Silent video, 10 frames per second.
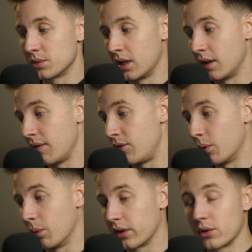and if you're
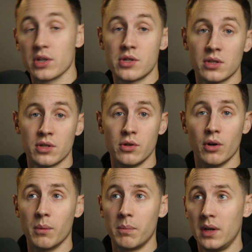one of the Christians in
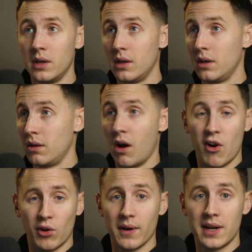Europe,
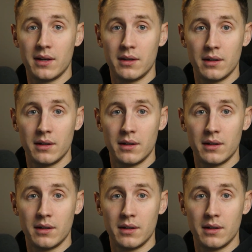hungry,